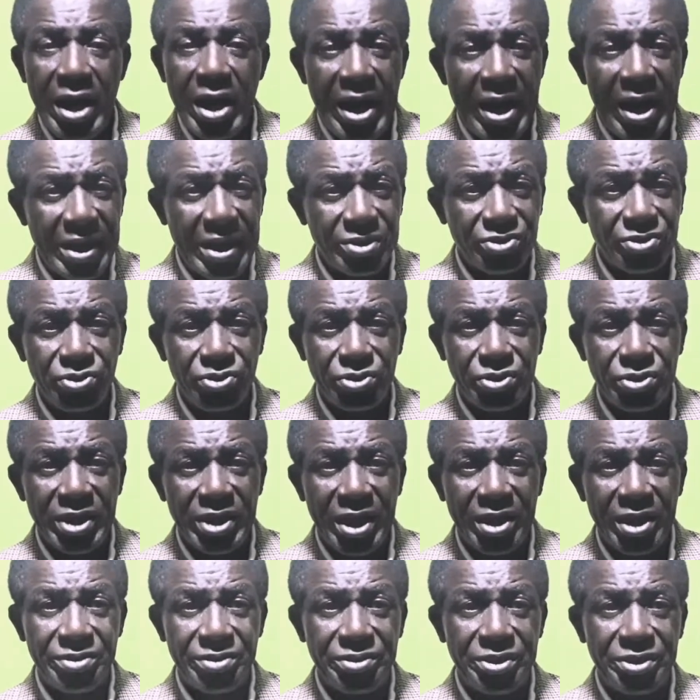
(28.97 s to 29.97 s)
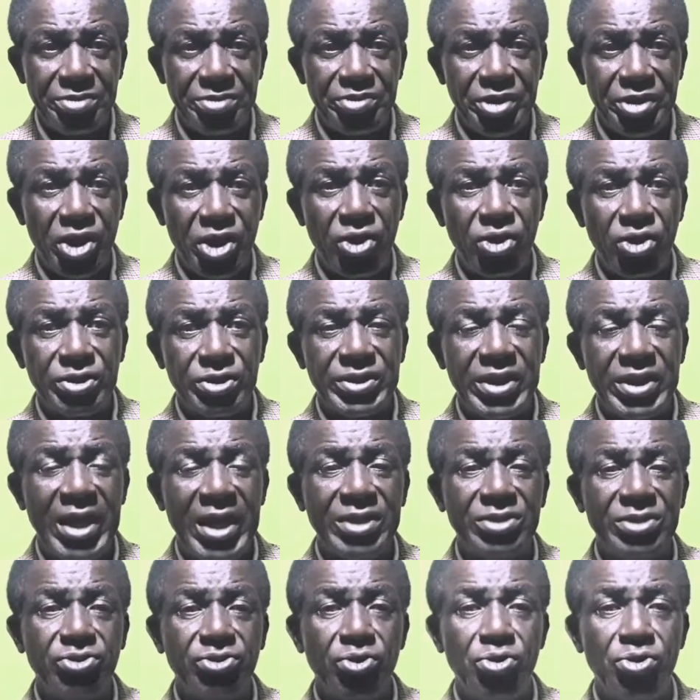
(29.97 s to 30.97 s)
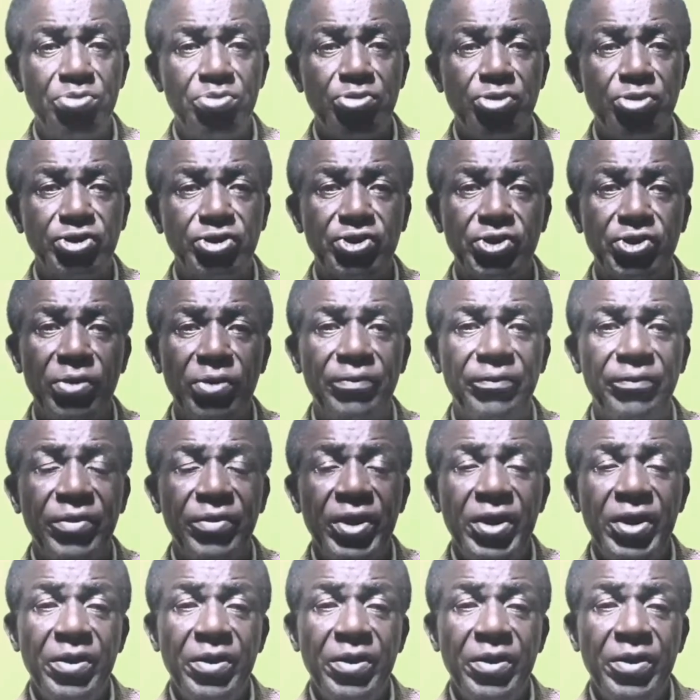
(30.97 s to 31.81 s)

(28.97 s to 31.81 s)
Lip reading: I don't agree, because I know most of